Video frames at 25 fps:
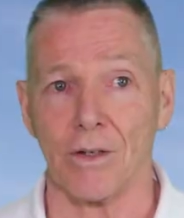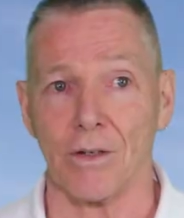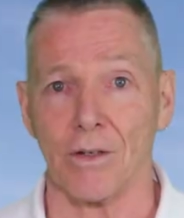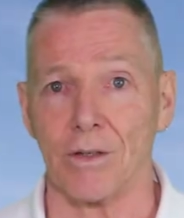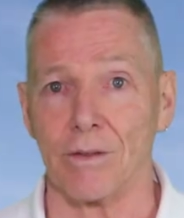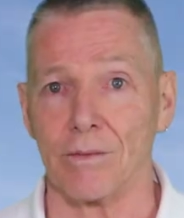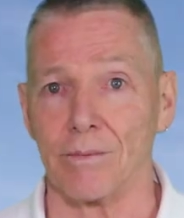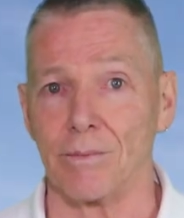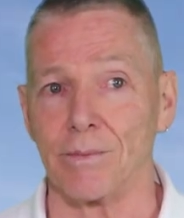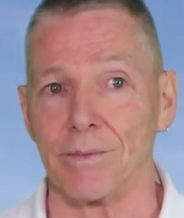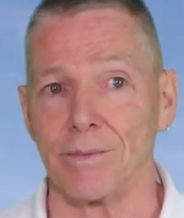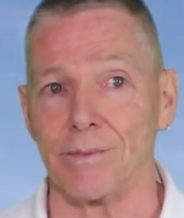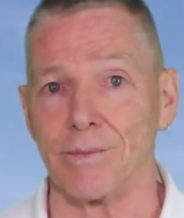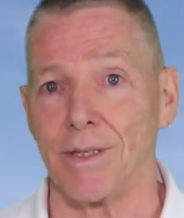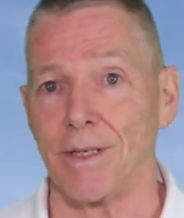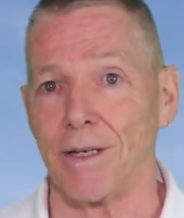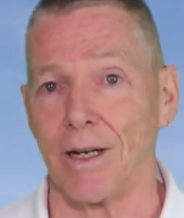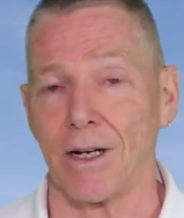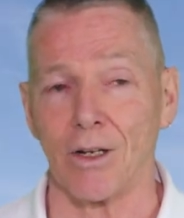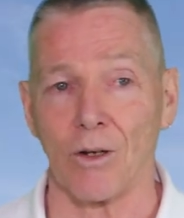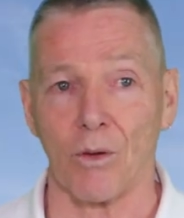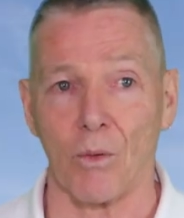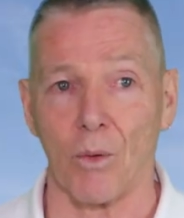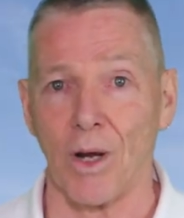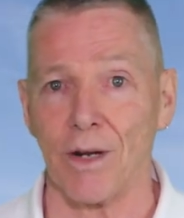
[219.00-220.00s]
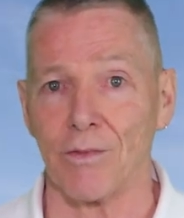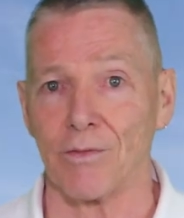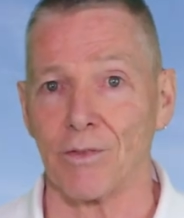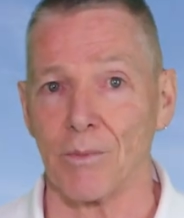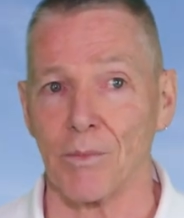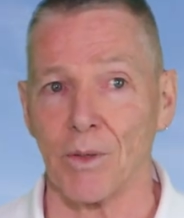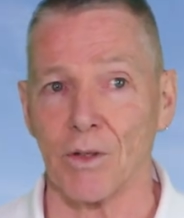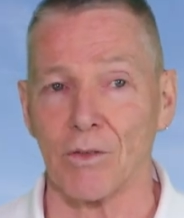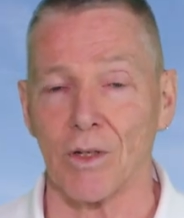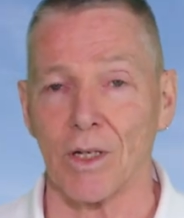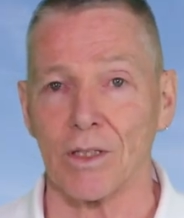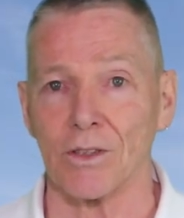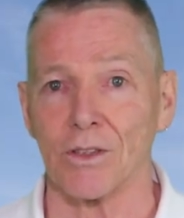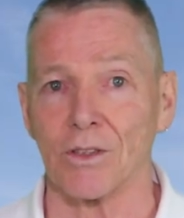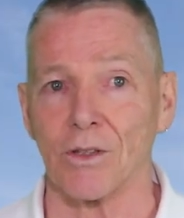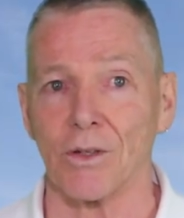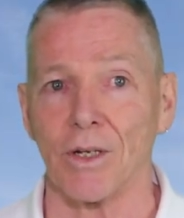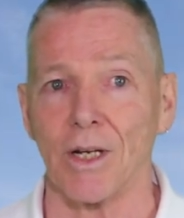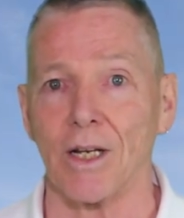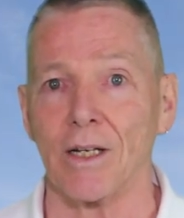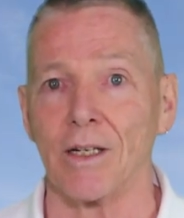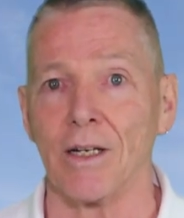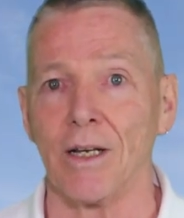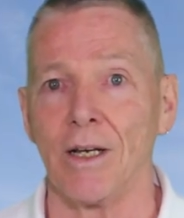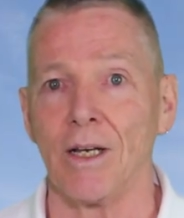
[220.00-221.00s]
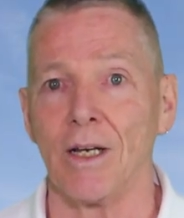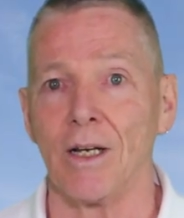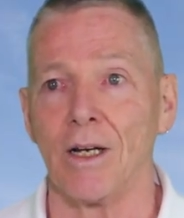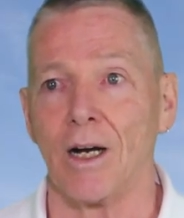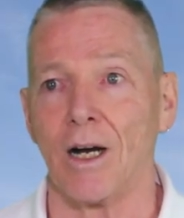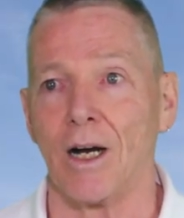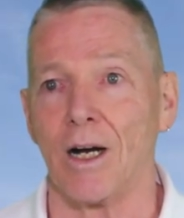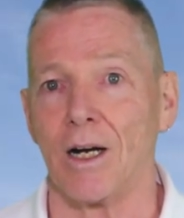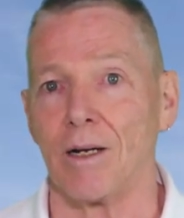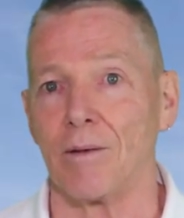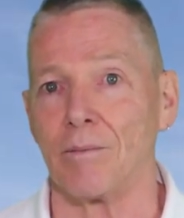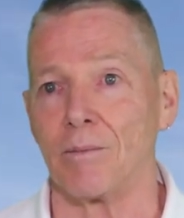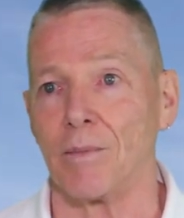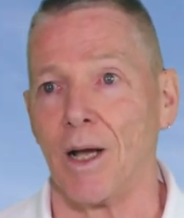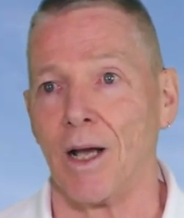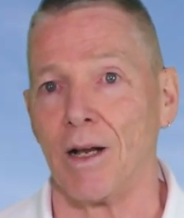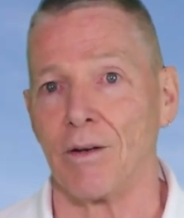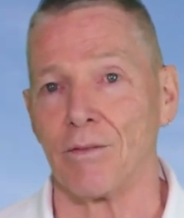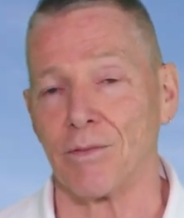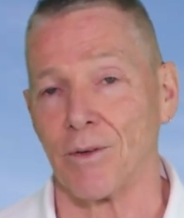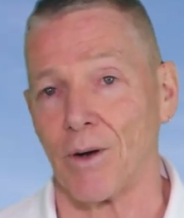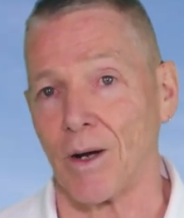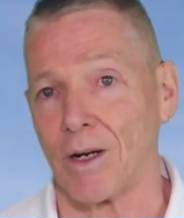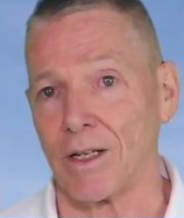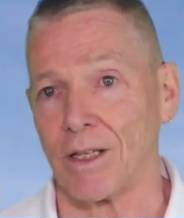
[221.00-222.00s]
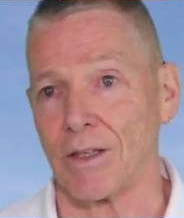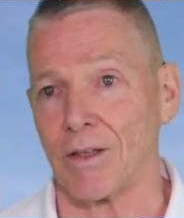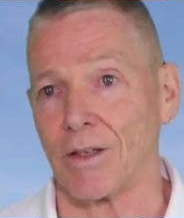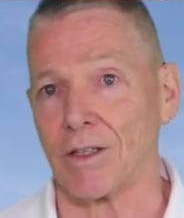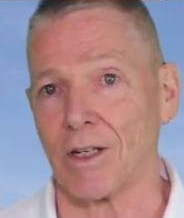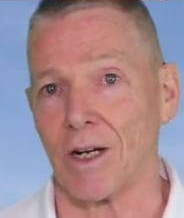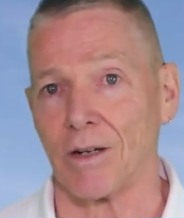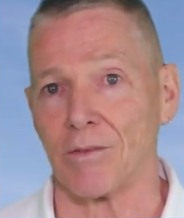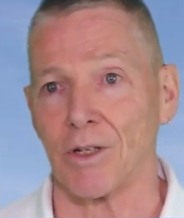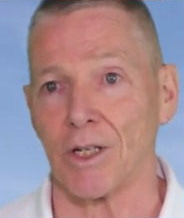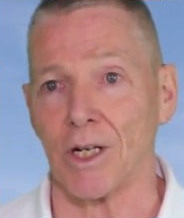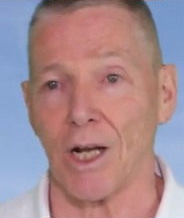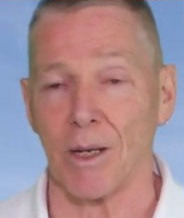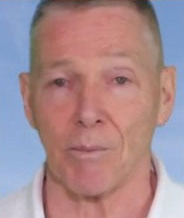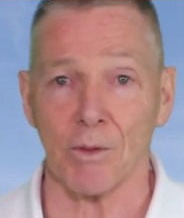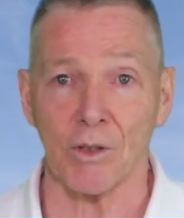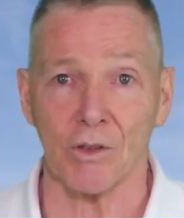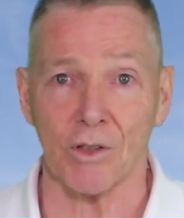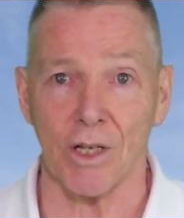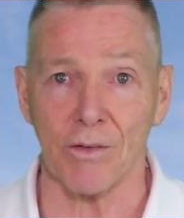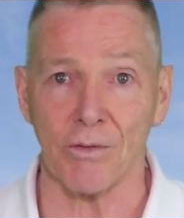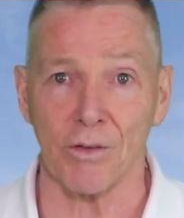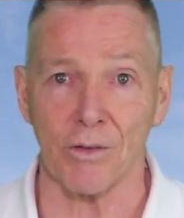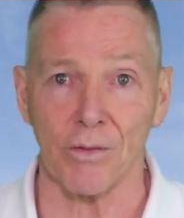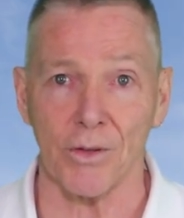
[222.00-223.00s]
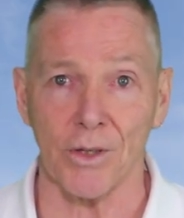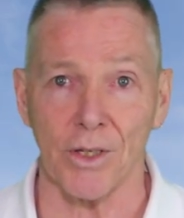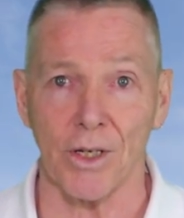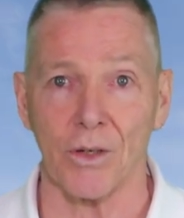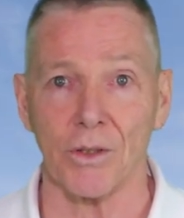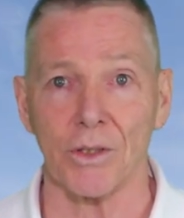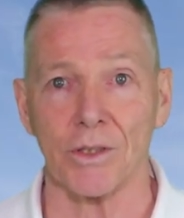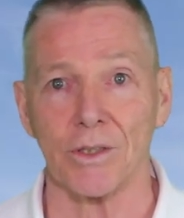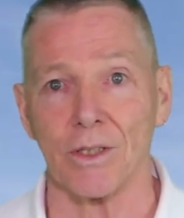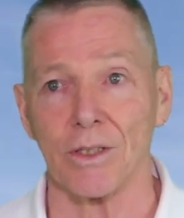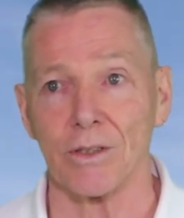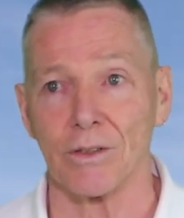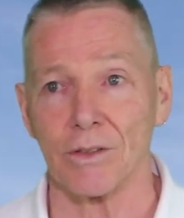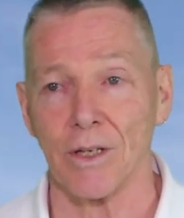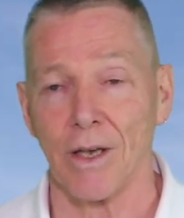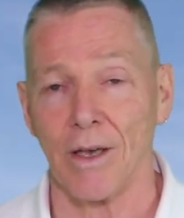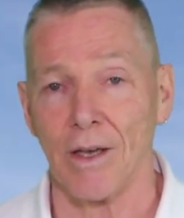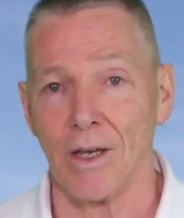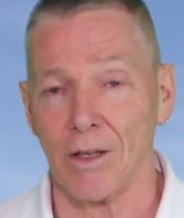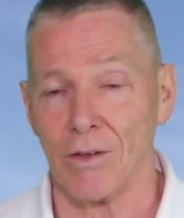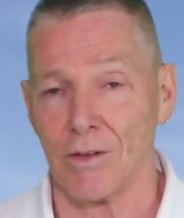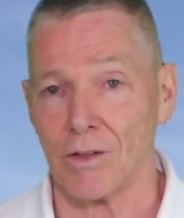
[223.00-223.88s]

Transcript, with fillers: They're getting away from the sunscreen um, and finding that covering up is safer for the oceans.